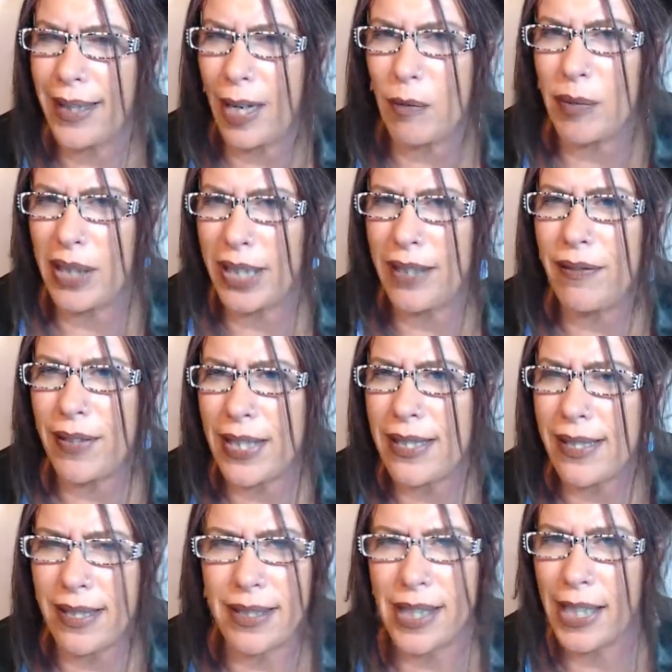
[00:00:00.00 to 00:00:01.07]
I believe he
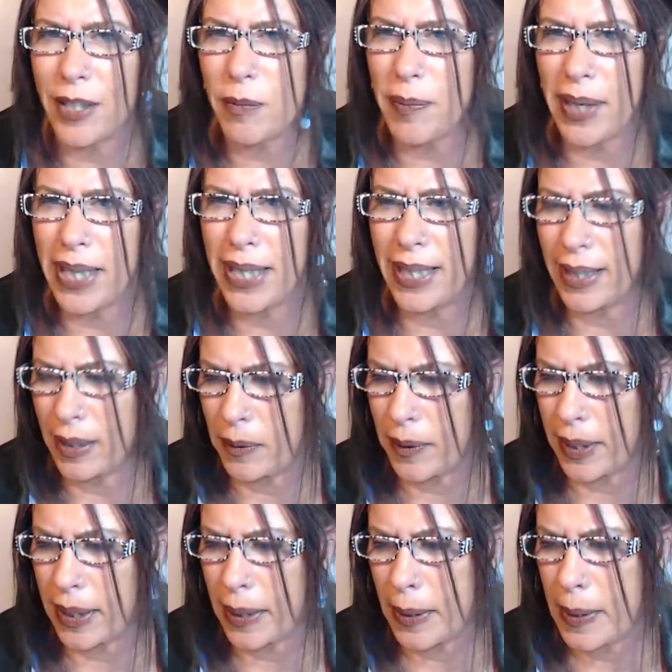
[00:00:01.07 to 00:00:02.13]
still gets paid
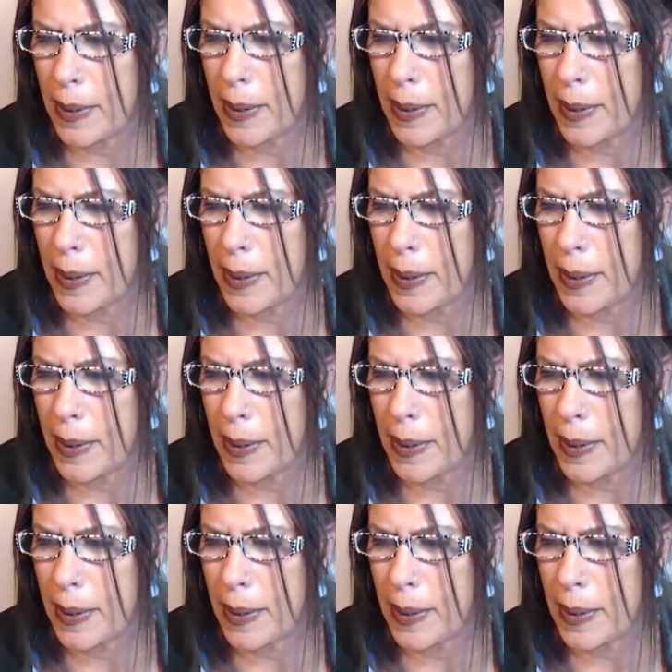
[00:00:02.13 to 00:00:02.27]
anyway.